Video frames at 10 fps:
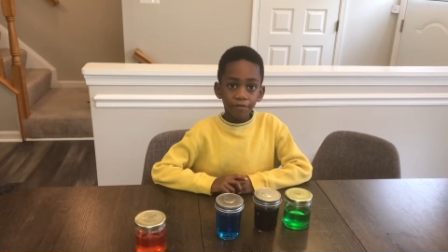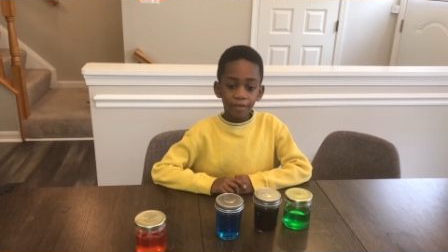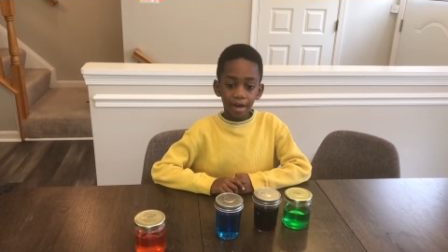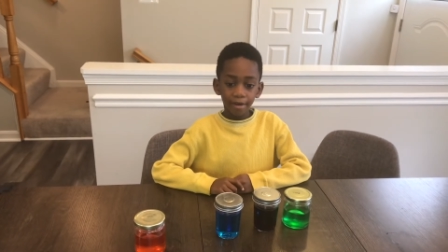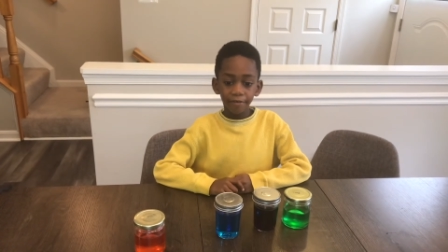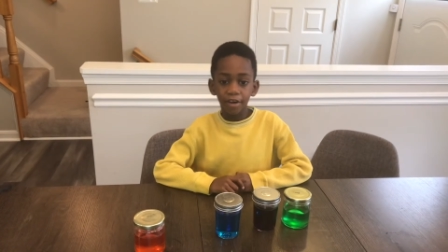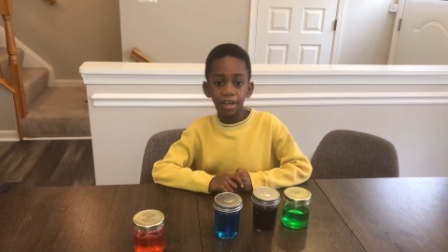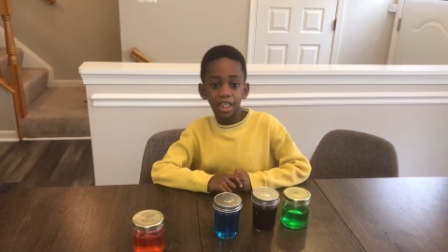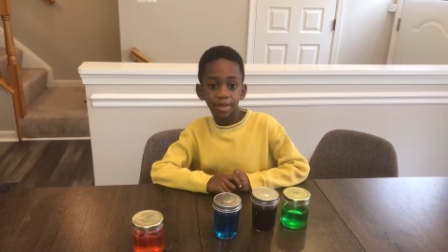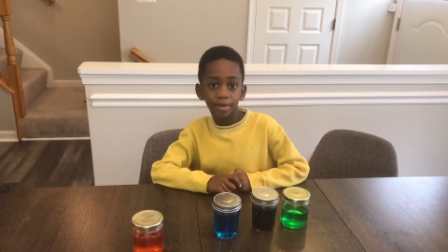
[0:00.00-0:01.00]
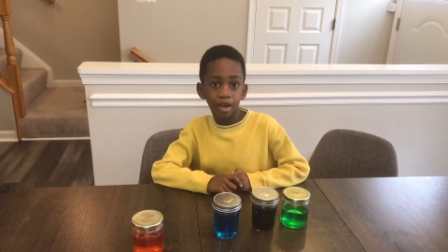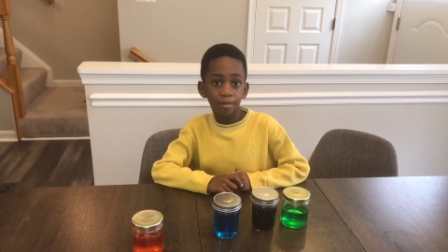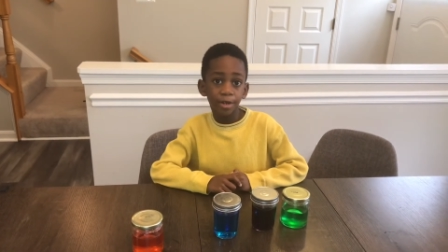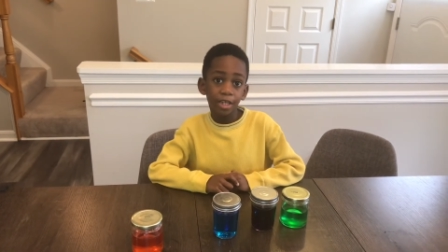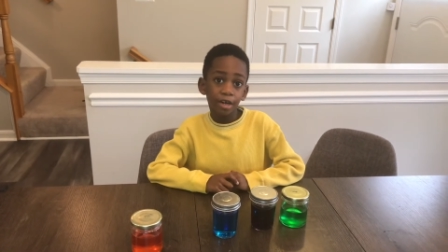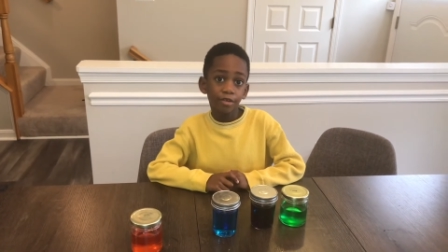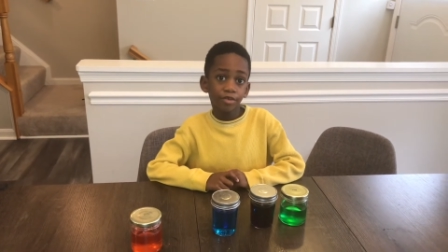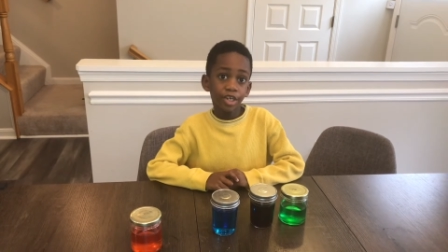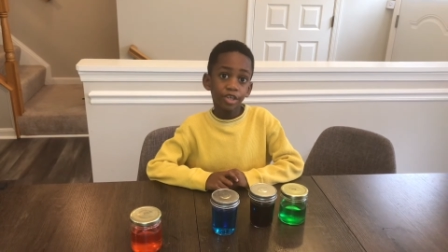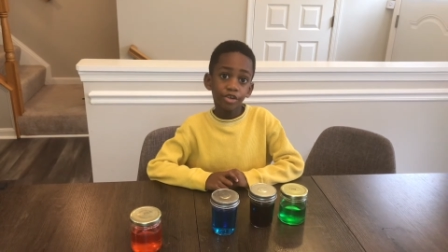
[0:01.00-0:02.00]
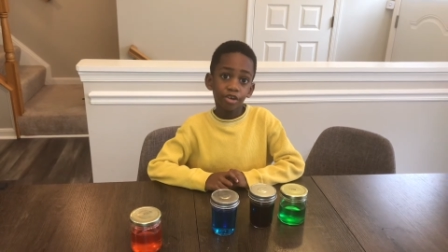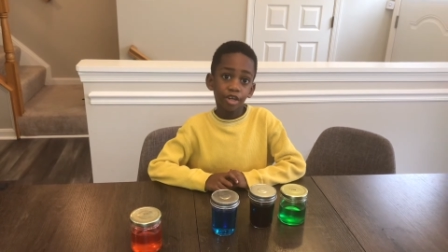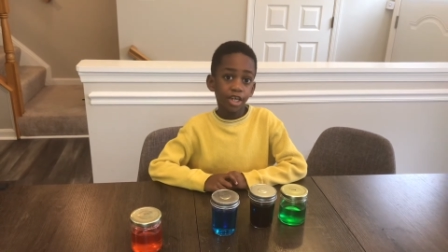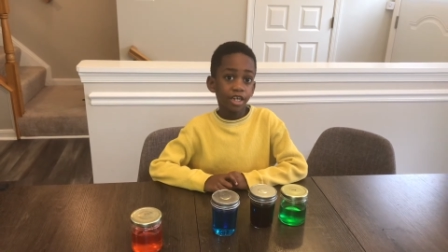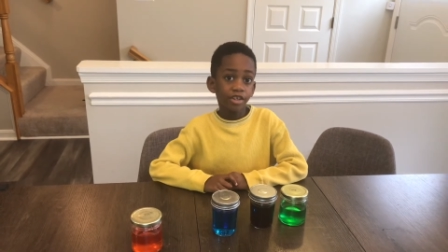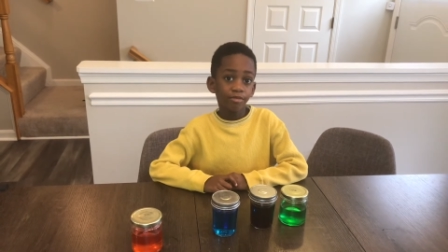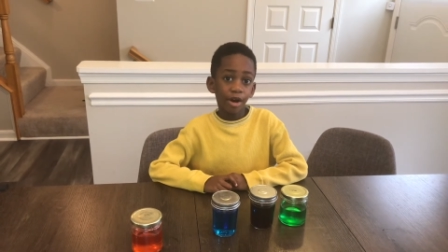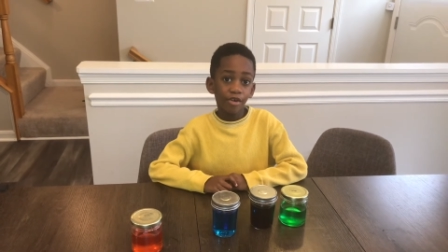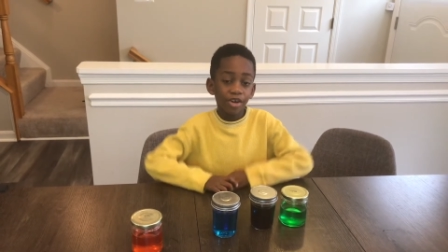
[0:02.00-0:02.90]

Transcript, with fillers: very fun experiment that will teach your kids about